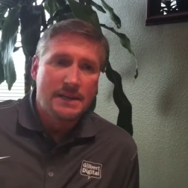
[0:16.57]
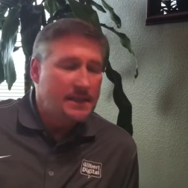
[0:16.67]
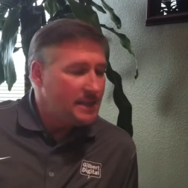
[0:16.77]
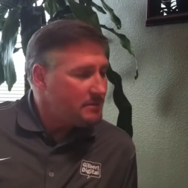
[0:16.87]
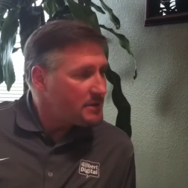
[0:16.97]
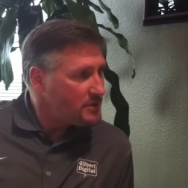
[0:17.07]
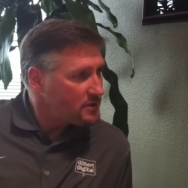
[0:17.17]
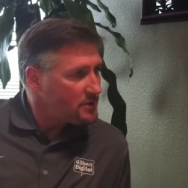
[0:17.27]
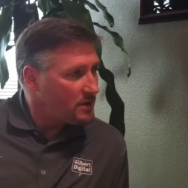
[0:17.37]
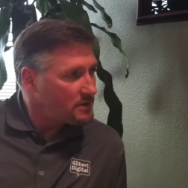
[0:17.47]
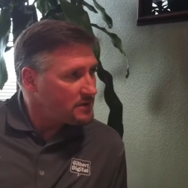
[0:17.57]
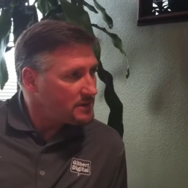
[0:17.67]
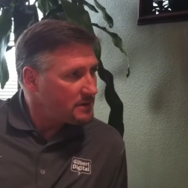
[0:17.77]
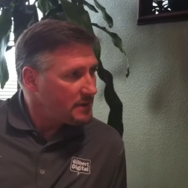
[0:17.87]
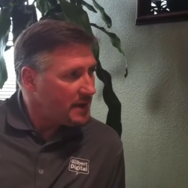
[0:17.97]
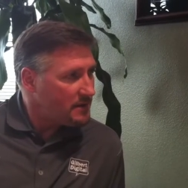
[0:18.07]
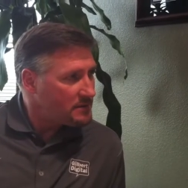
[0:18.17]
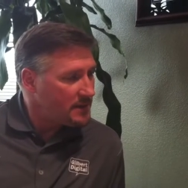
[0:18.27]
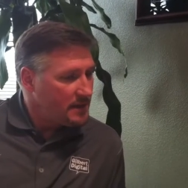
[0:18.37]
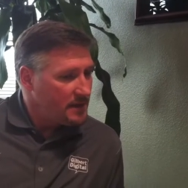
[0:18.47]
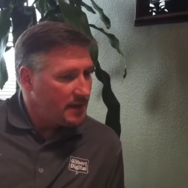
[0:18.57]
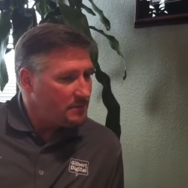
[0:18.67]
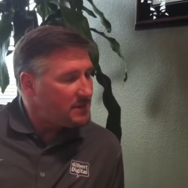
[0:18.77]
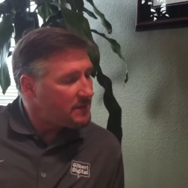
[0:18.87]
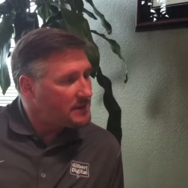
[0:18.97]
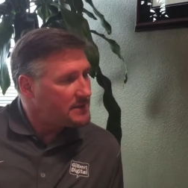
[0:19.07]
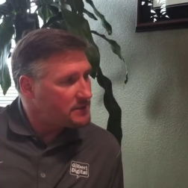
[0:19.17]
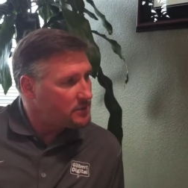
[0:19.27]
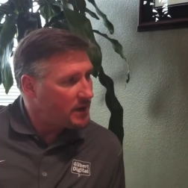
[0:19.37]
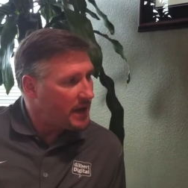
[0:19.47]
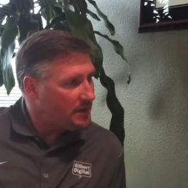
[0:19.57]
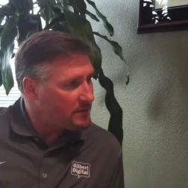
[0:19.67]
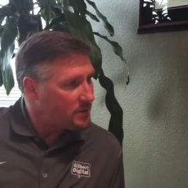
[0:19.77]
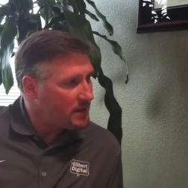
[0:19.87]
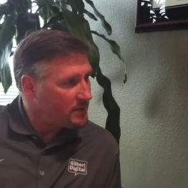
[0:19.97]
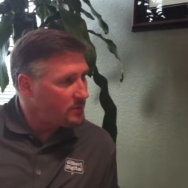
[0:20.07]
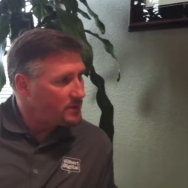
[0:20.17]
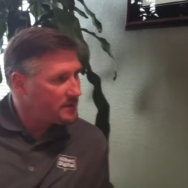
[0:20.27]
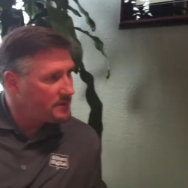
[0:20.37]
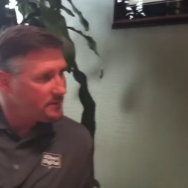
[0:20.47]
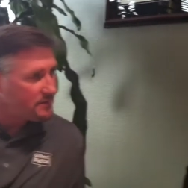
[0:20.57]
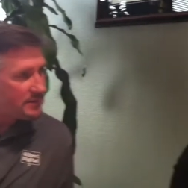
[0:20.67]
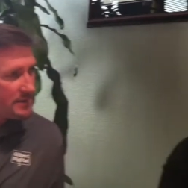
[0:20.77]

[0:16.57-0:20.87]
Kim, could you talk to us about how many volunteers we have and what kind of work they do for